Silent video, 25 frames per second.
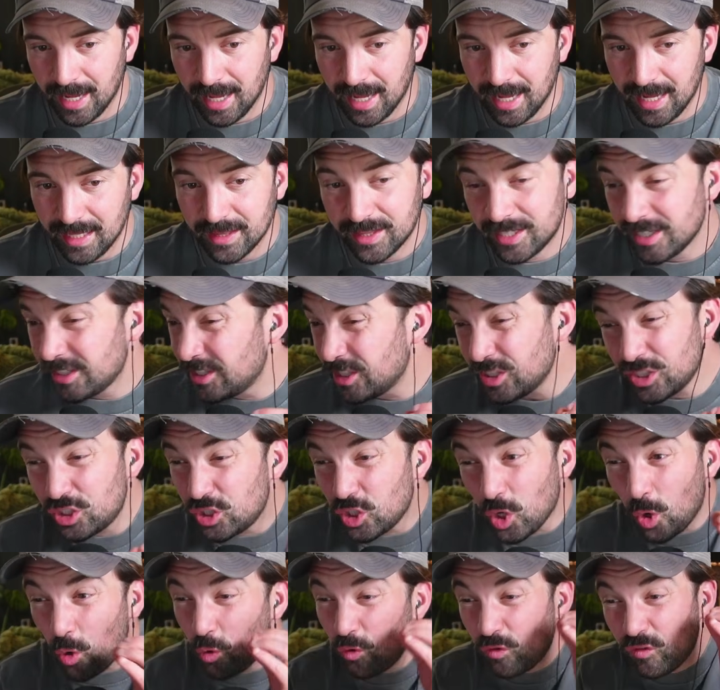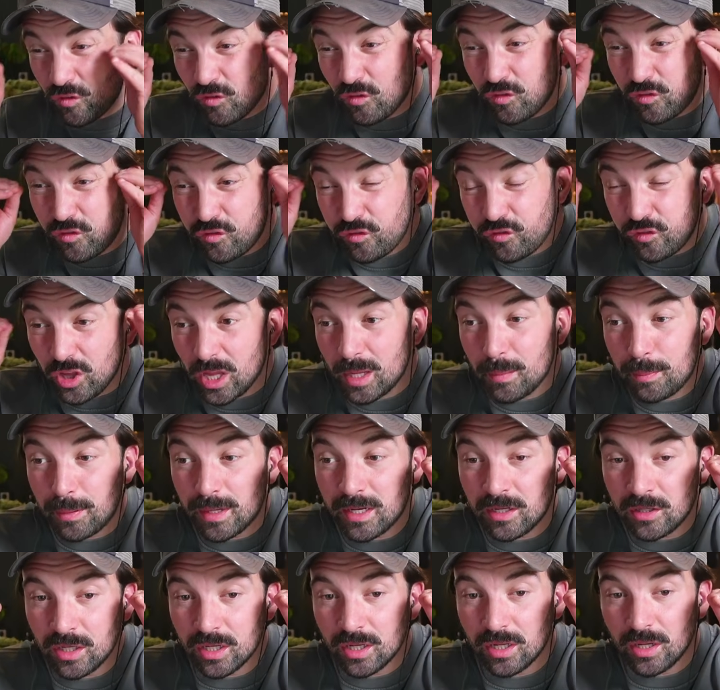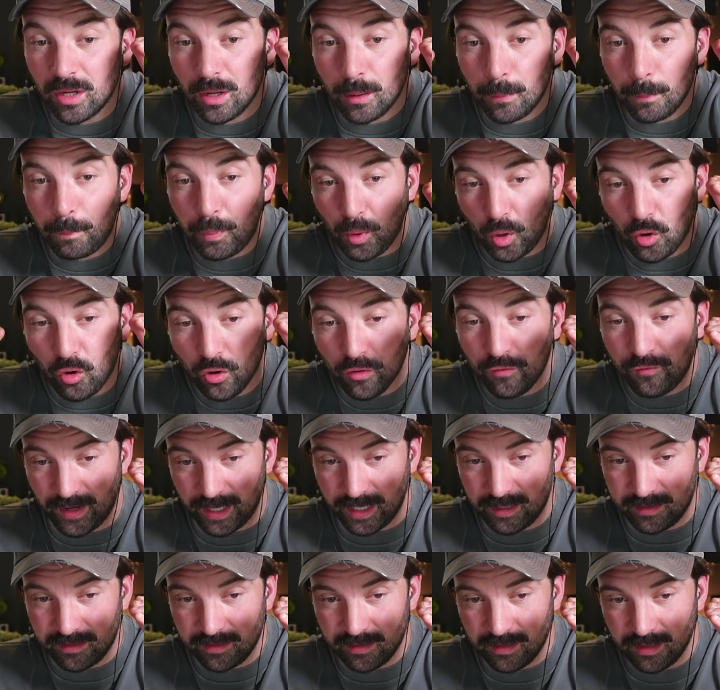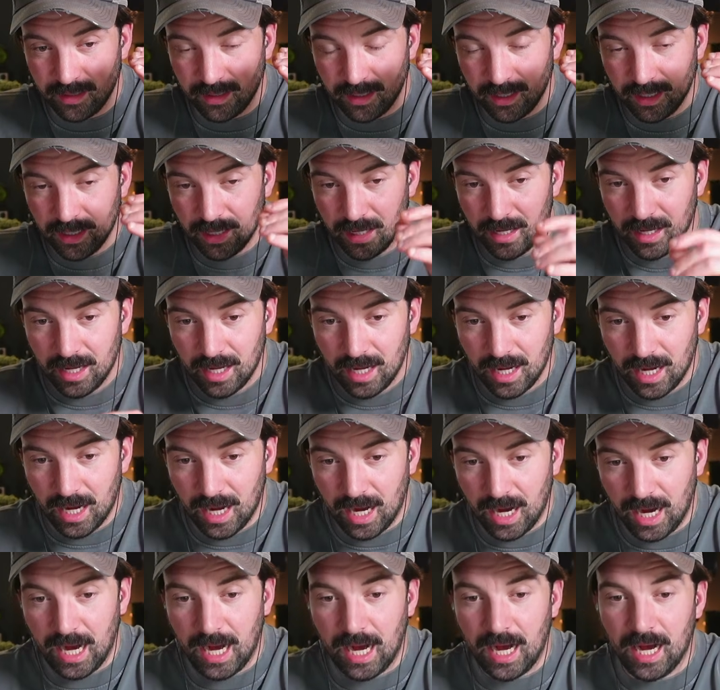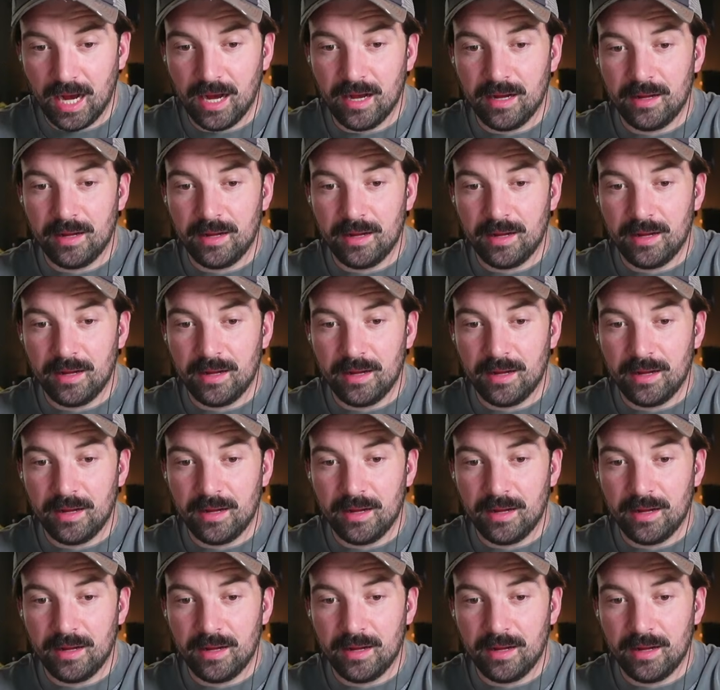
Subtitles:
This is so flipping perfect. Oh